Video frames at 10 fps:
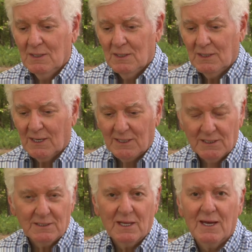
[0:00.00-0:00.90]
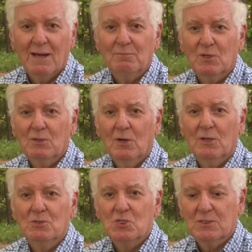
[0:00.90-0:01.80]
And I did that
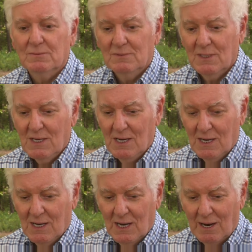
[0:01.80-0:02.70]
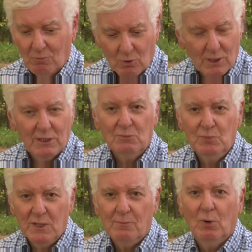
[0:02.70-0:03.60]
because I wanted
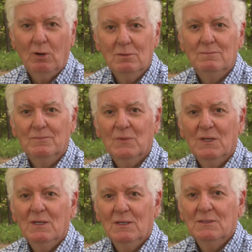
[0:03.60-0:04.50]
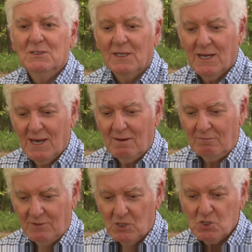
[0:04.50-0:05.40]
people to
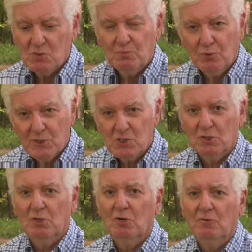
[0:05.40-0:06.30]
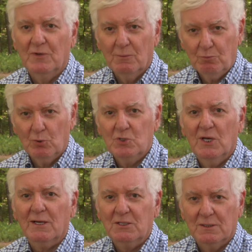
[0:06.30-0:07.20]
have this preserved and
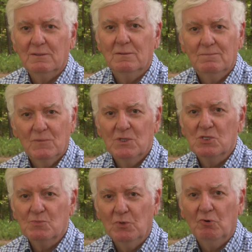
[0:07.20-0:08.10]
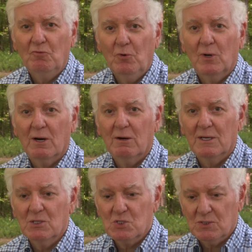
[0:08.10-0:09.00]
protected, these beautiful
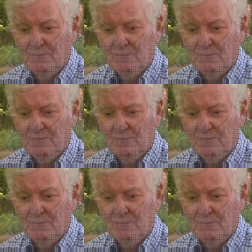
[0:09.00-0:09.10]
areas.